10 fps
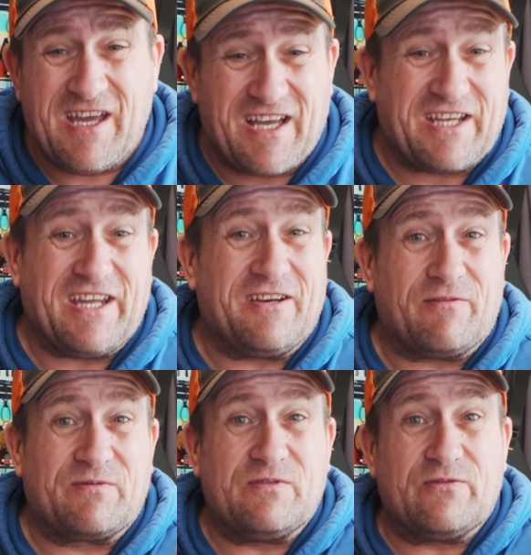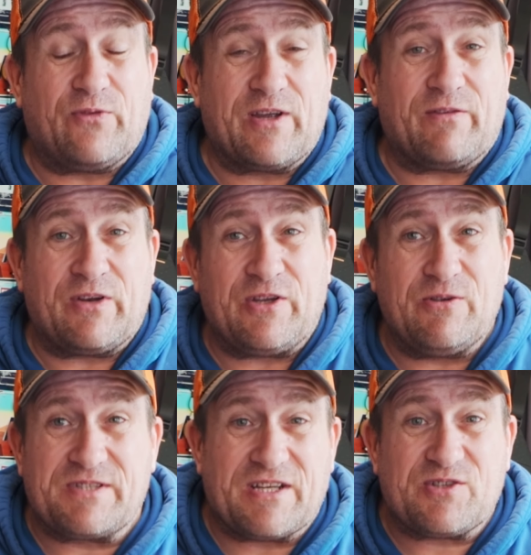Again, I think I've only
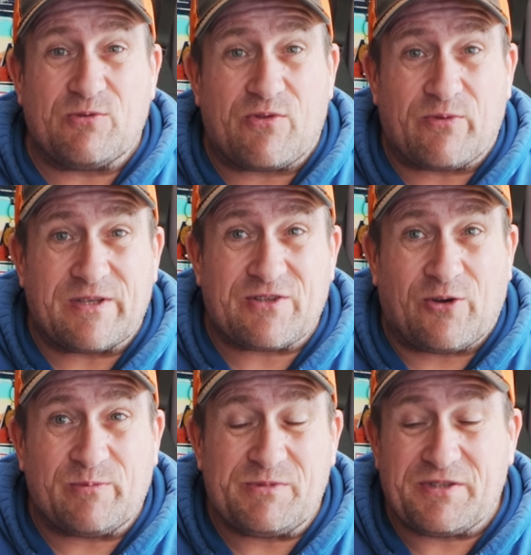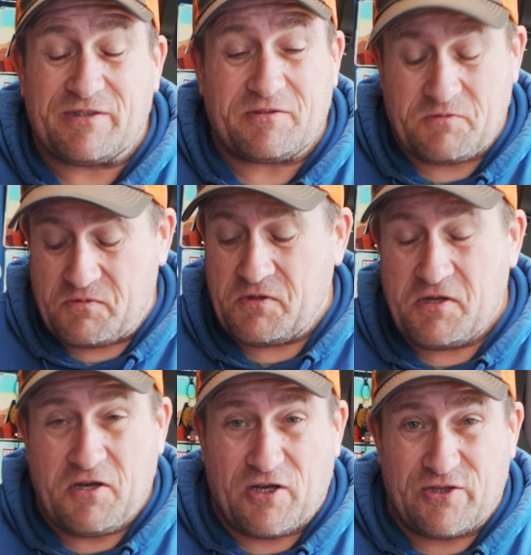used that 2 or 3 times.
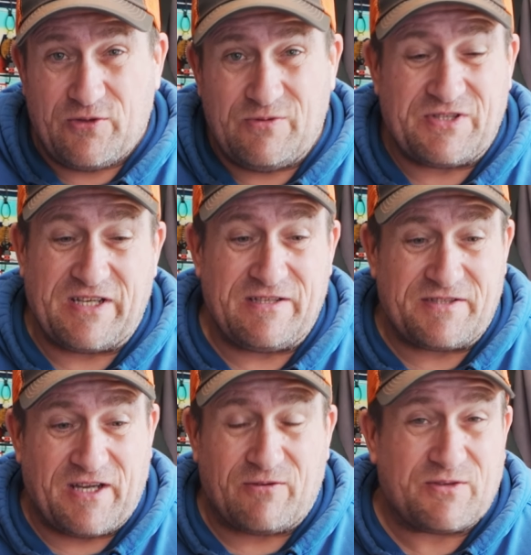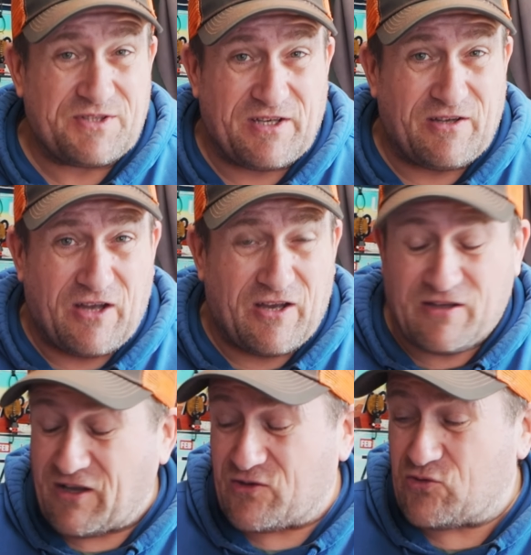I use these now because they're
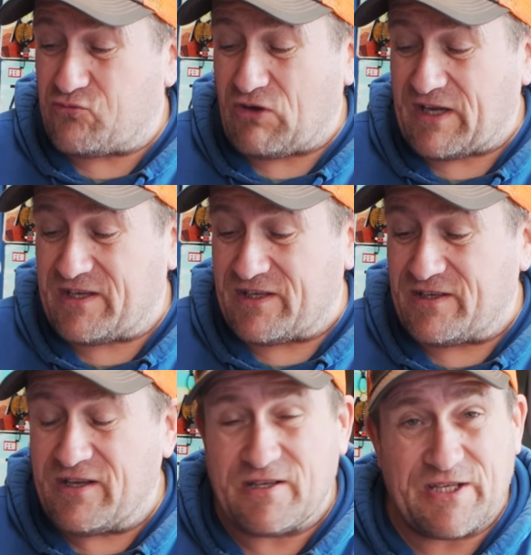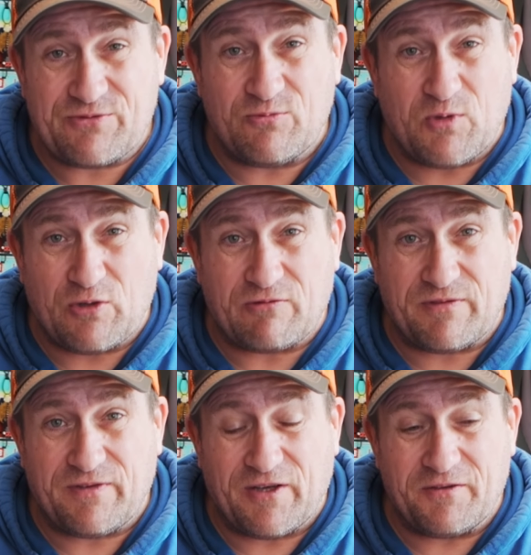a cracking little
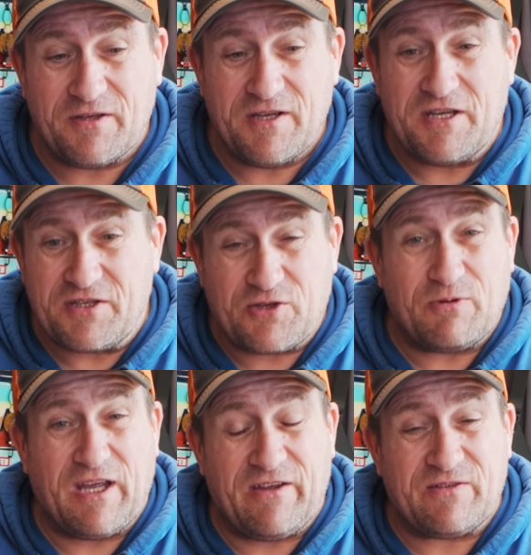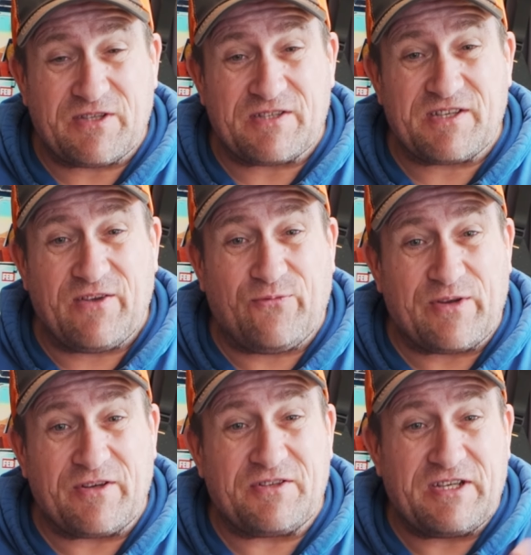microphone. It does
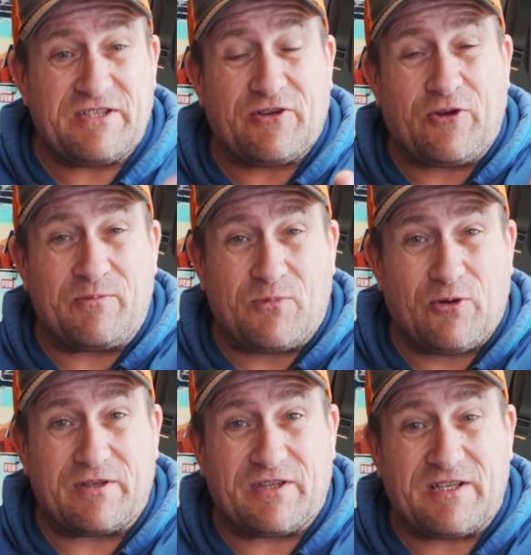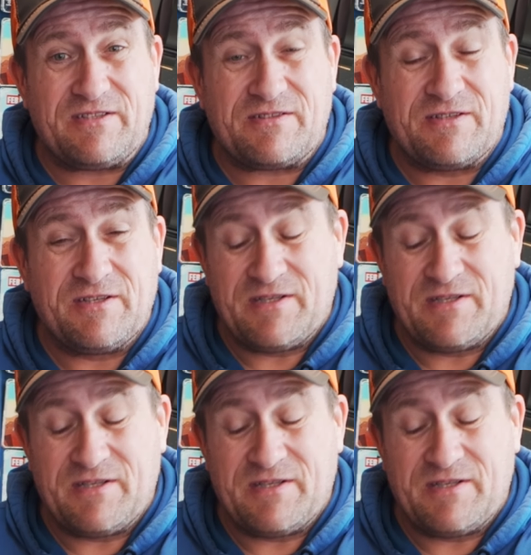everything the DJI Mic does,